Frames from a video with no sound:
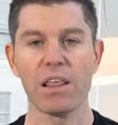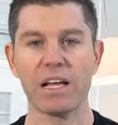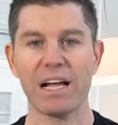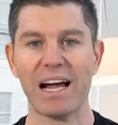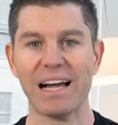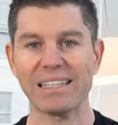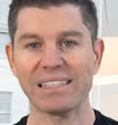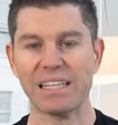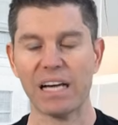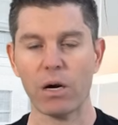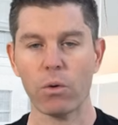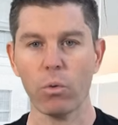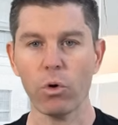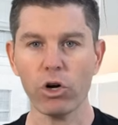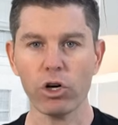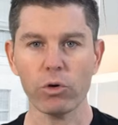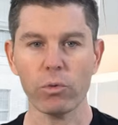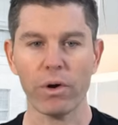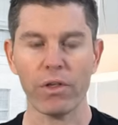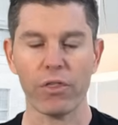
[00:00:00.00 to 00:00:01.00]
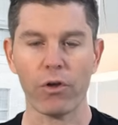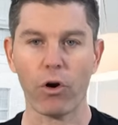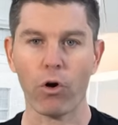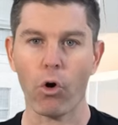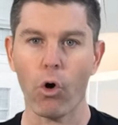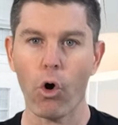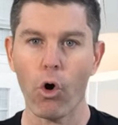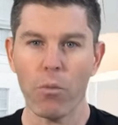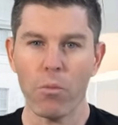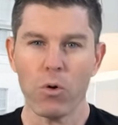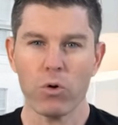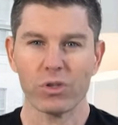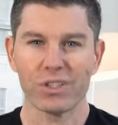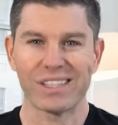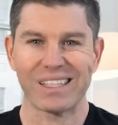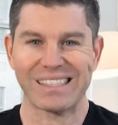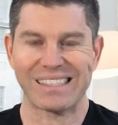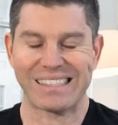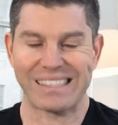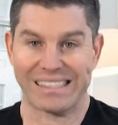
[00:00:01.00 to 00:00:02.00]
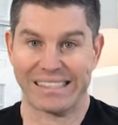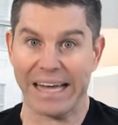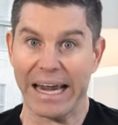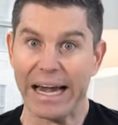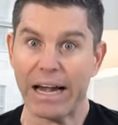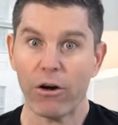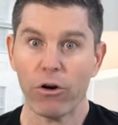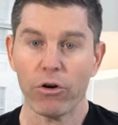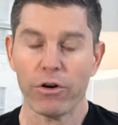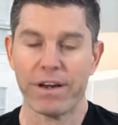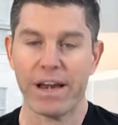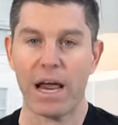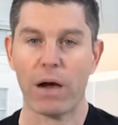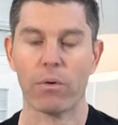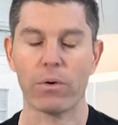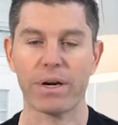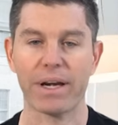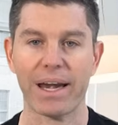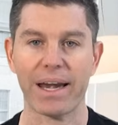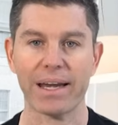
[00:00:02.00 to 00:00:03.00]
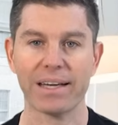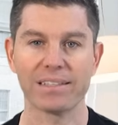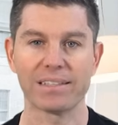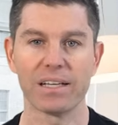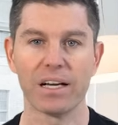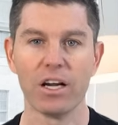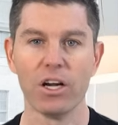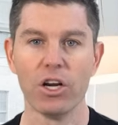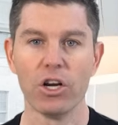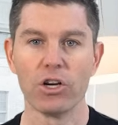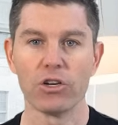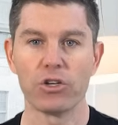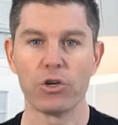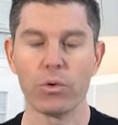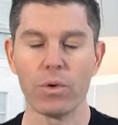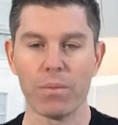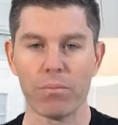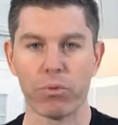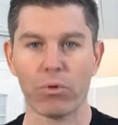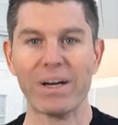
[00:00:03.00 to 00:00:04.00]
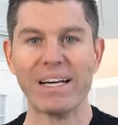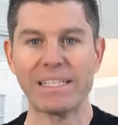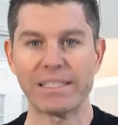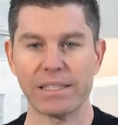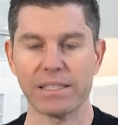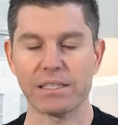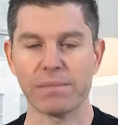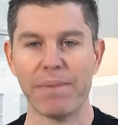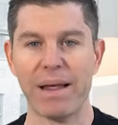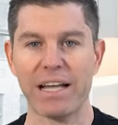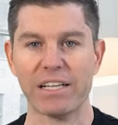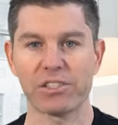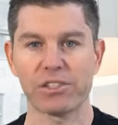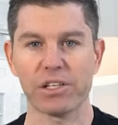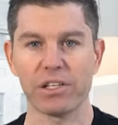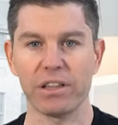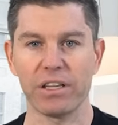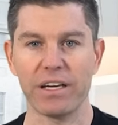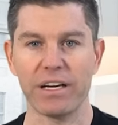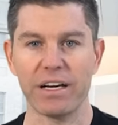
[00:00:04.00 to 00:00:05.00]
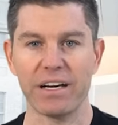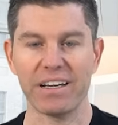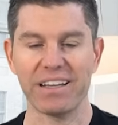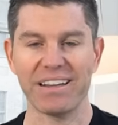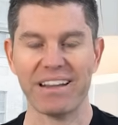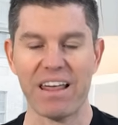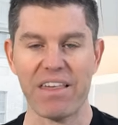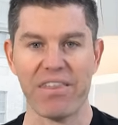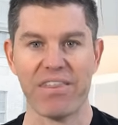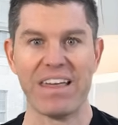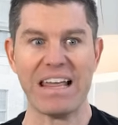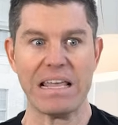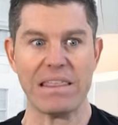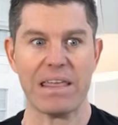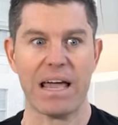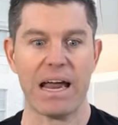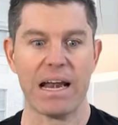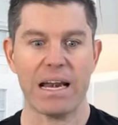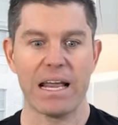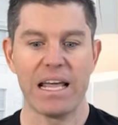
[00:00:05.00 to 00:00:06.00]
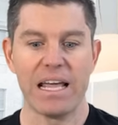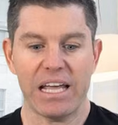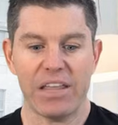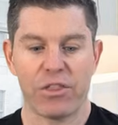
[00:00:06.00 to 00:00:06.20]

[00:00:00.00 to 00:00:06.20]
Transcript: guys that I work with, are almost scared nowadays to embrace this masculinity. They think that